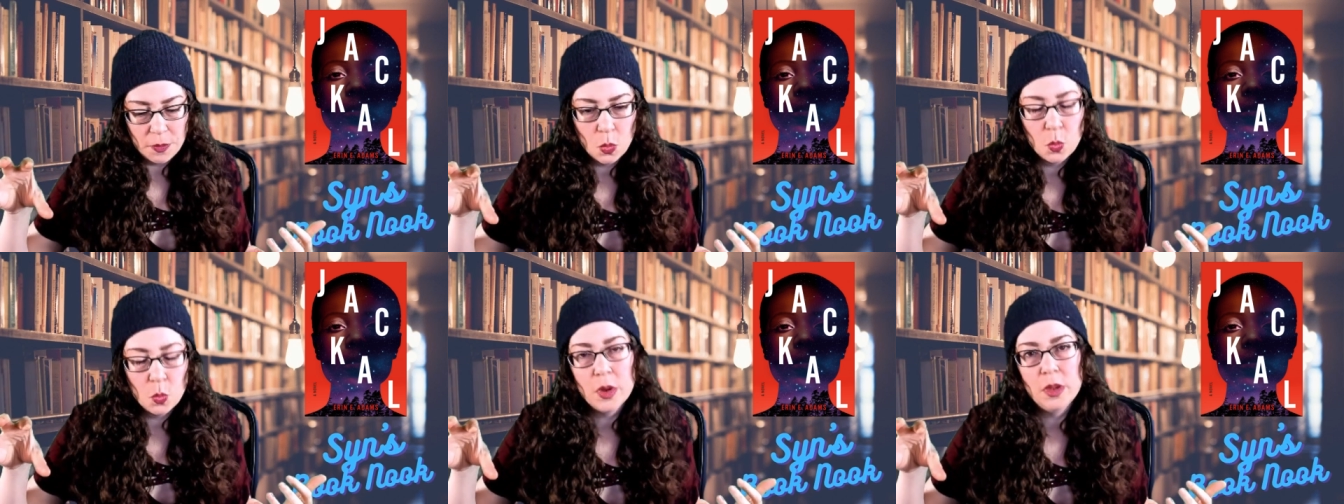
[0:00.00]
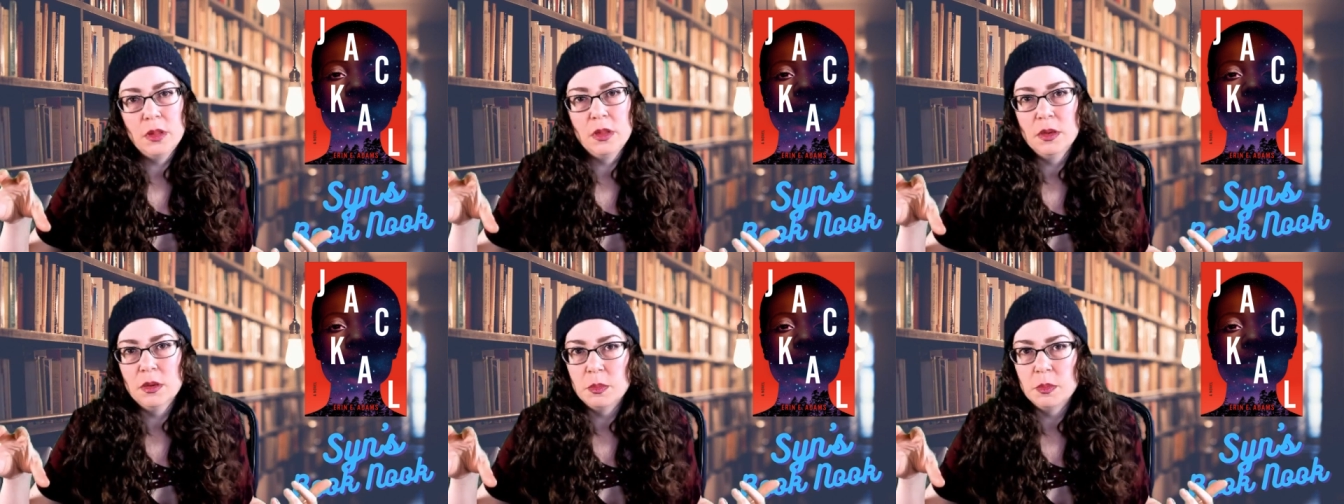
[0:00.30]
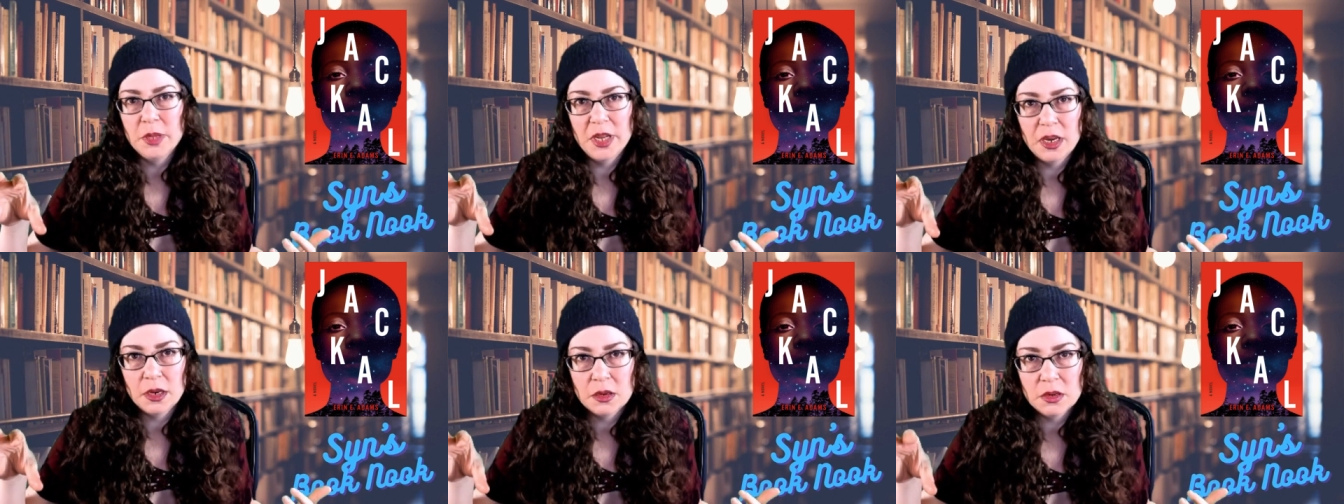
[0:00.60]
when little
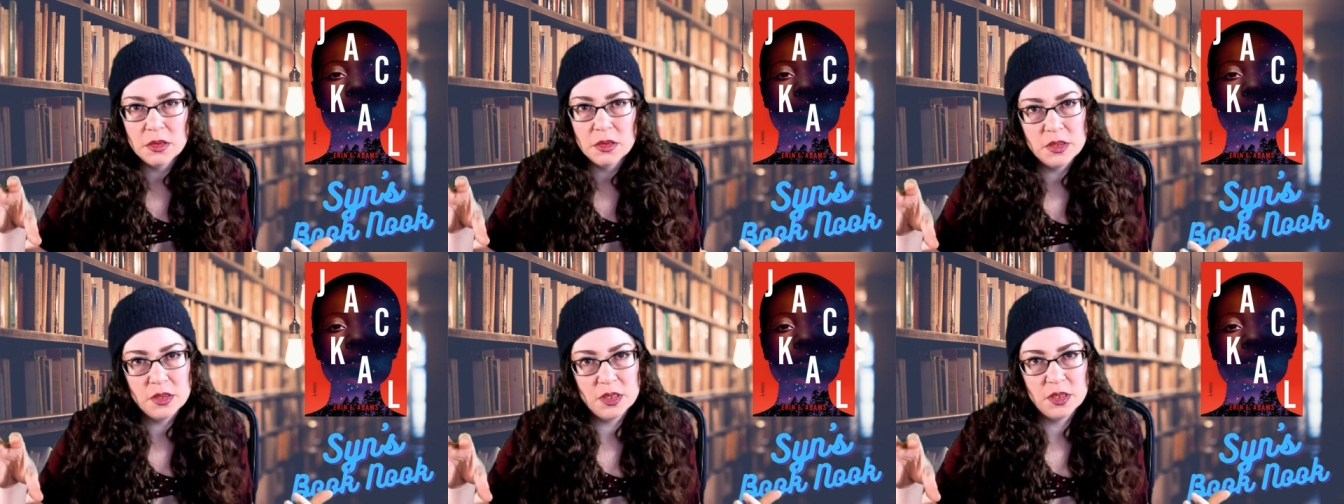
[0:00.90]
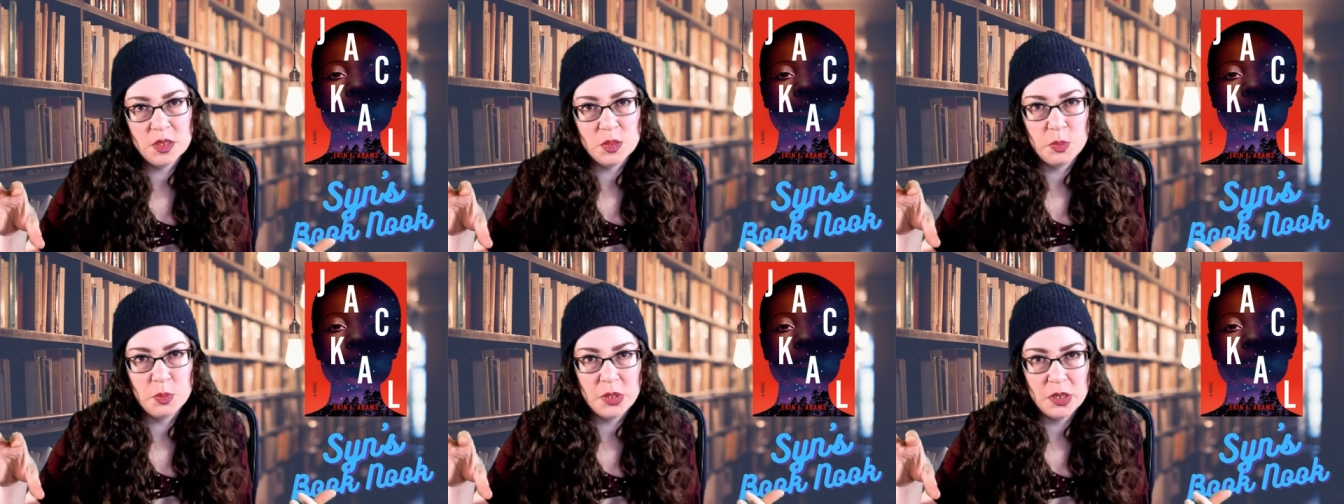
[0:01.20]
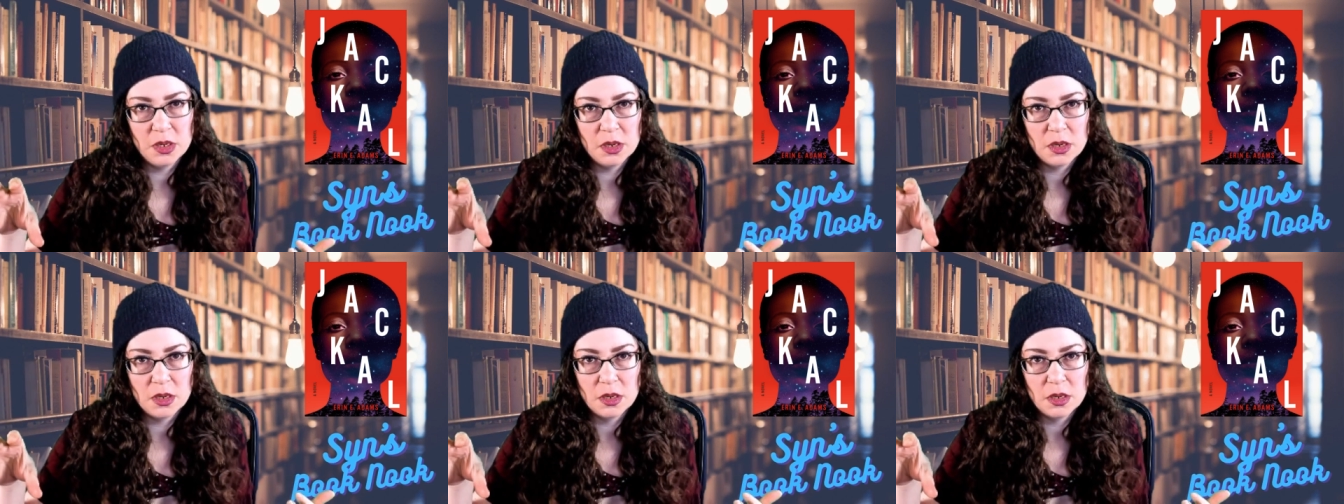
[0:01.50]
black girls
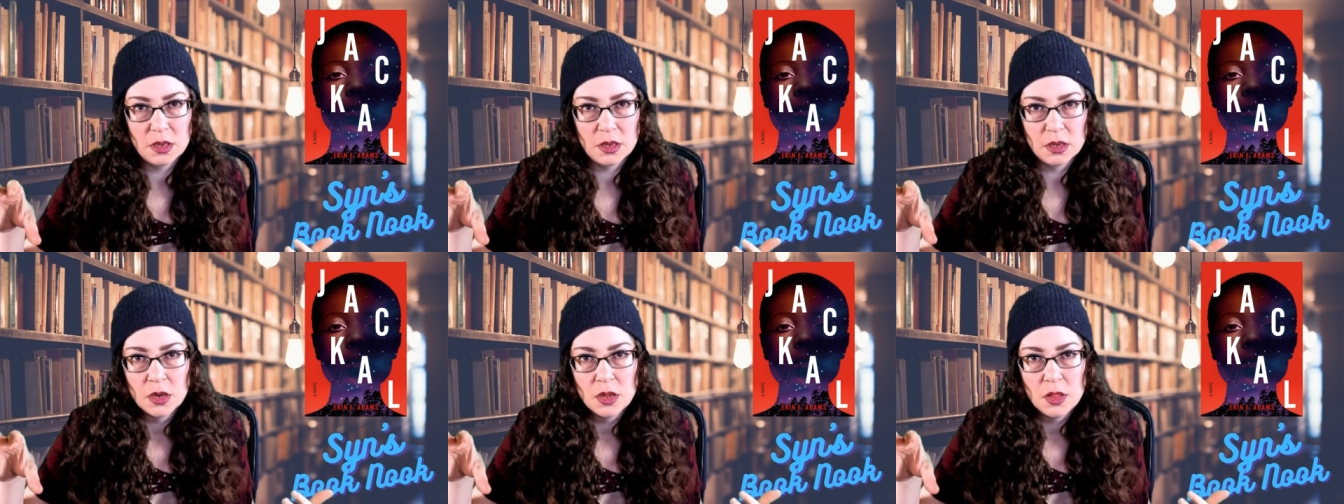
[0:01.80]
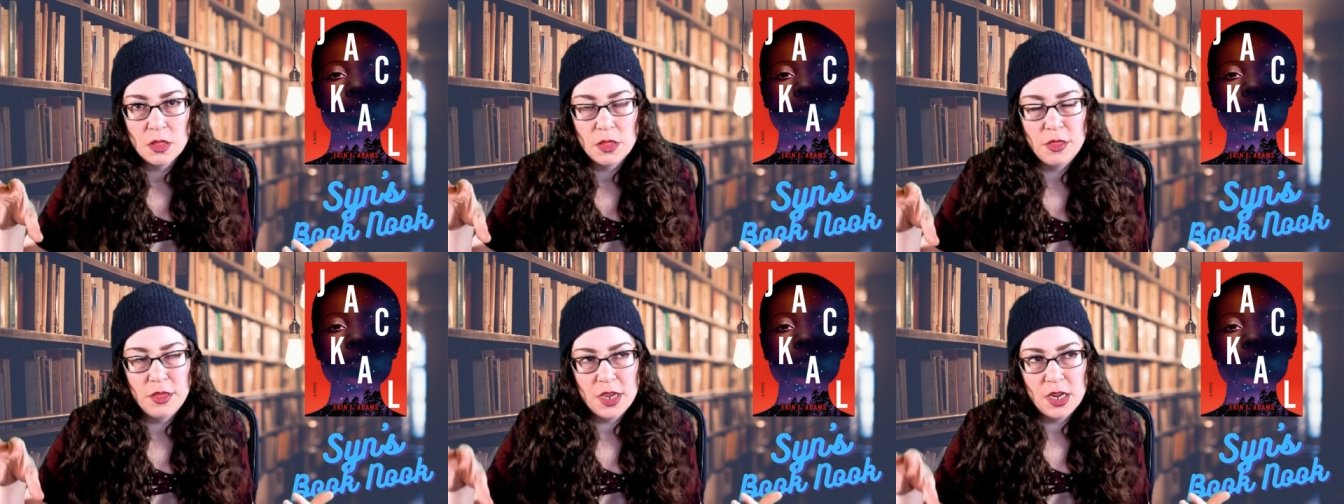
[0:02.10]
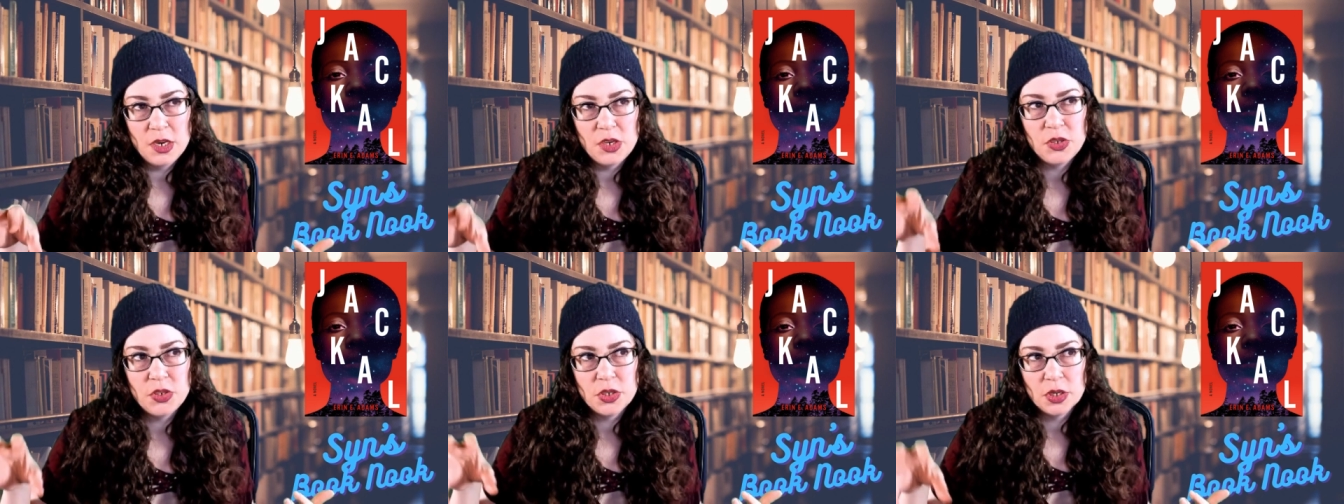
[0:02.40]
disappear,
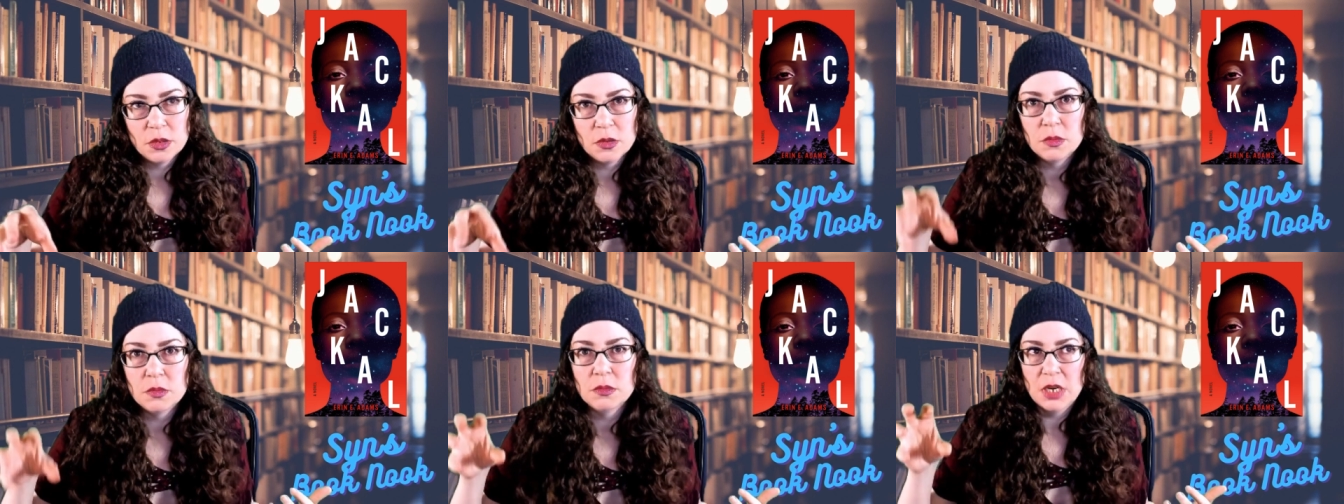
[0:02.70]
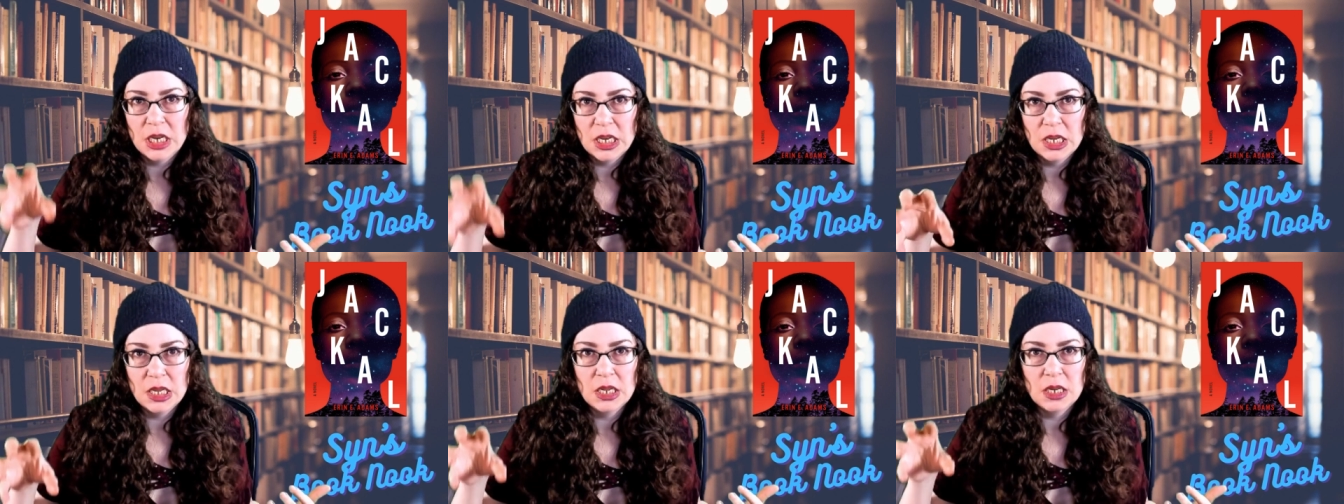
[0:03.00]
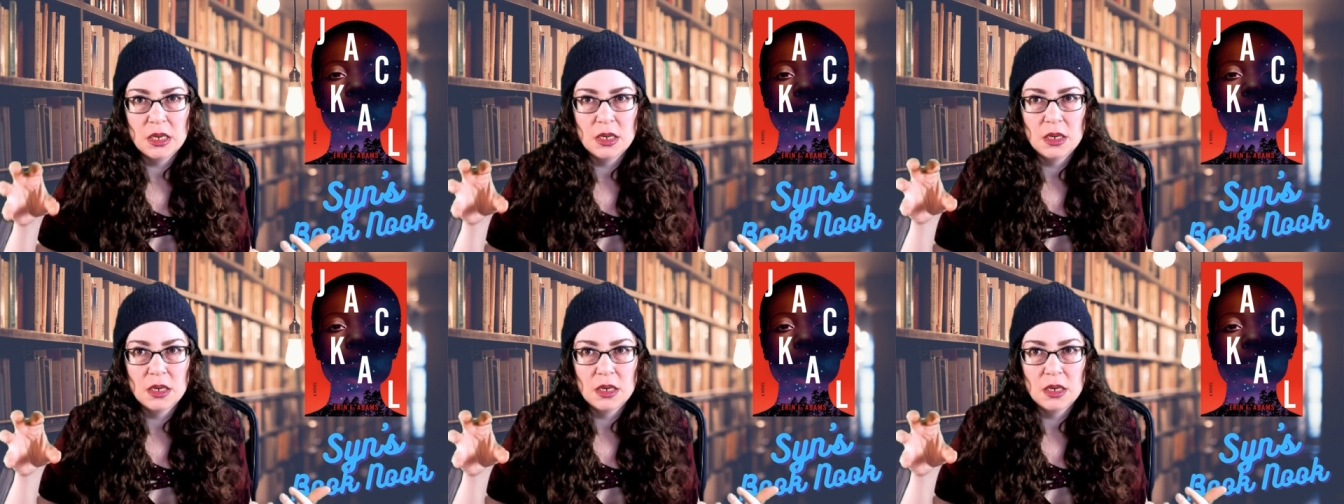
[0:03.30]
they don't get